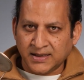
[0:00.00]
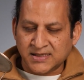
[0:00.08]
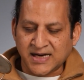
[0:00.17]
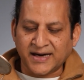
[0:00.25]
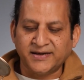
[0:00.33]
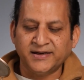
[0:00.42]

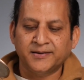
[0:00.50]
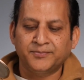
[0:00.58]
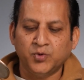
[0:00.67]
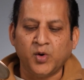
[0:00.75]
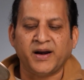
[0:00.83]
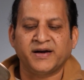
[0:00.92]
citing a
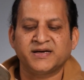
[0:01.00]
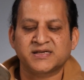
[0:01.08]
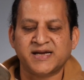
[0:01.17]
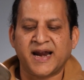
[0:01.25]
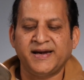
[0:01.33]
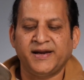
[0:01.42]
poor
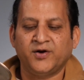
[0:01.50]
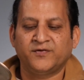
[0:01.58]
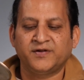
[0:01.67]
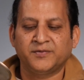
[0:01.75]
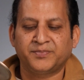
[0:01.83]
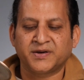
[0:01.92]
understanding
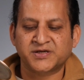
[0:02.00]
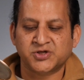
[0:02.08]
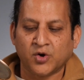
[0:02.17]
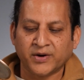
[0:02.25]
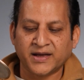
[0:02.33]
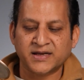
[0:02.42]
of the
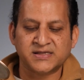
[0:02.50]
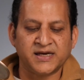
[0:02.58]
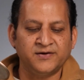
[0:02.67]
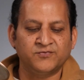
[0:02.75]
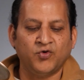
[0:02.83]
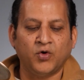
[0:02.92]
personas
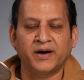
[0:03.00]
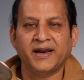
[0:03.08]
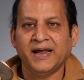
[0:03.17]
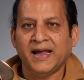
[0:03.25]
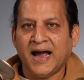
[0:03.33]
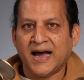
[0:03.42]
involved
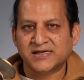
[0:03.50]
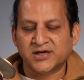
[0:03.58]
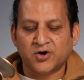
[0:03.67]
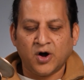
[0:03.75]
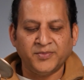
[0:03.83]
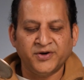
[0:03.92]
as
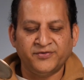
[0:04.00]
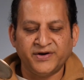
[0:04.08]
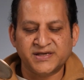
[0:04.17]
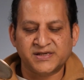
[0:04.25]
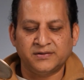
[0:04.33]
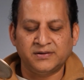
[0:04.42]
a common
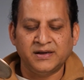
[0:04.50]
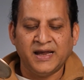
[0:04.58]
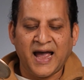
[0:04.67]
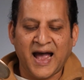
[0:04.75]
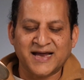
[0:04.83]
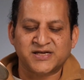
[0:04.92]
reason
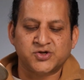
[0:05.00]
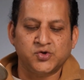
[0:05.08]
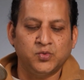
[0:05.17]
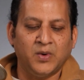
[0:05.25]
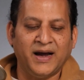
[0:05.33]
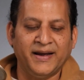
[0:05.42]
as
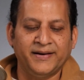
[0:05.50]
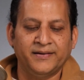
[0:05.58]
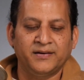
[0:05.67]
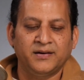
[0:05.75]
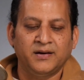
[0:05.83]
to why.